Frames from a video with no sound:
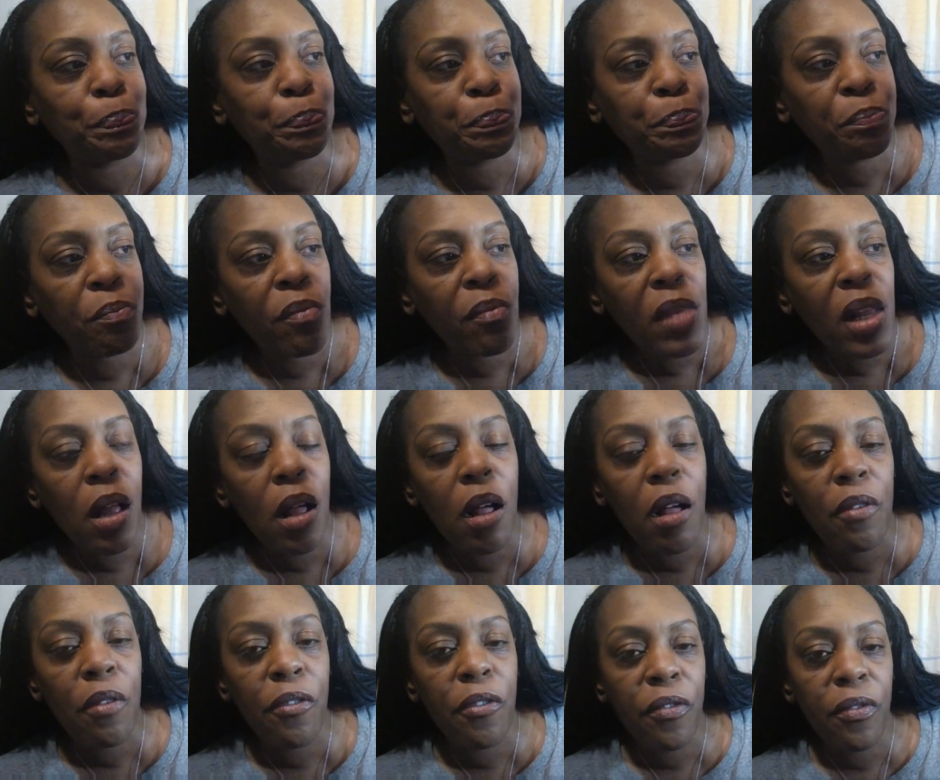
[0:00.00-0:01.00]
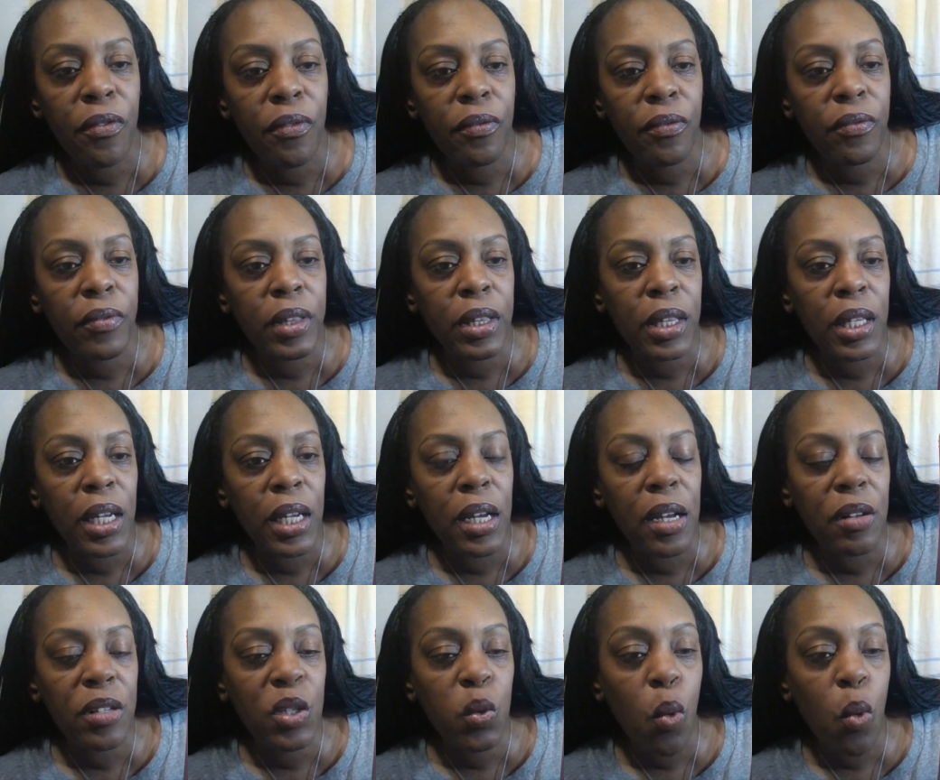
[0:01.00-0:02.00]
of the
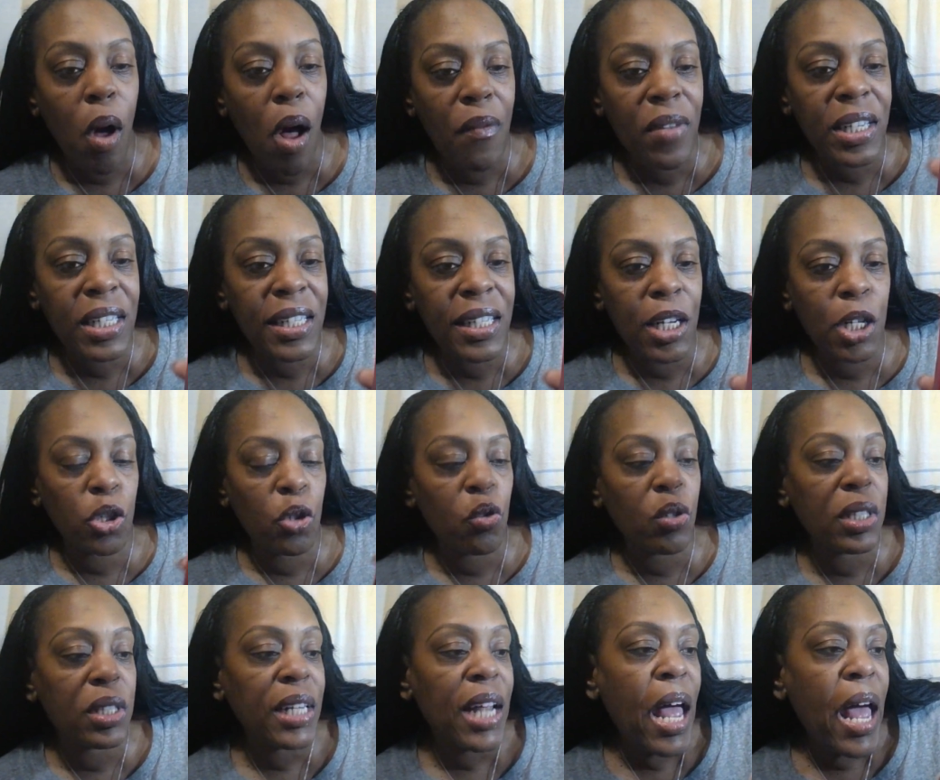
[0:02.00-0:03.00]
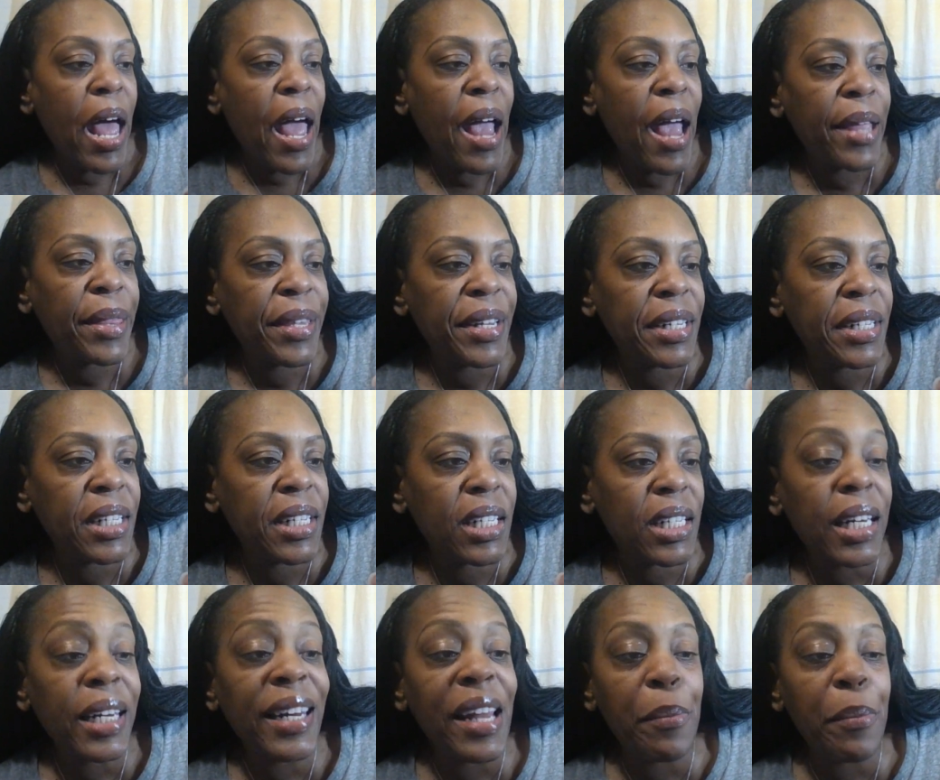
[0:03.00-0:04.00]
Suave Essentials, and this is
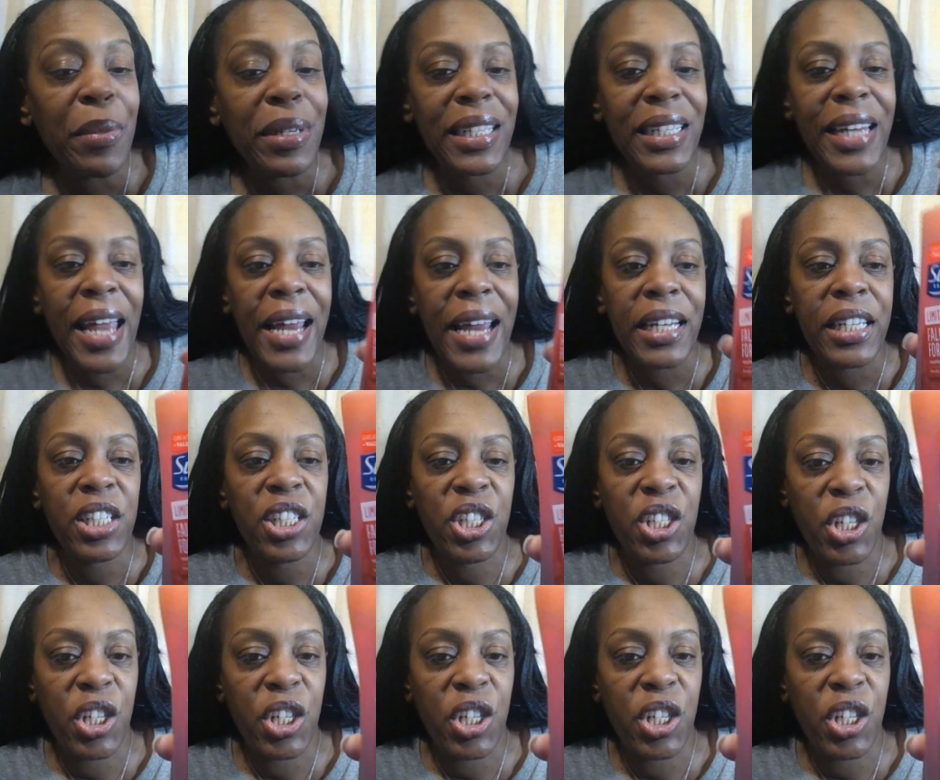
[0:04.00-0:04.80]
limited edition.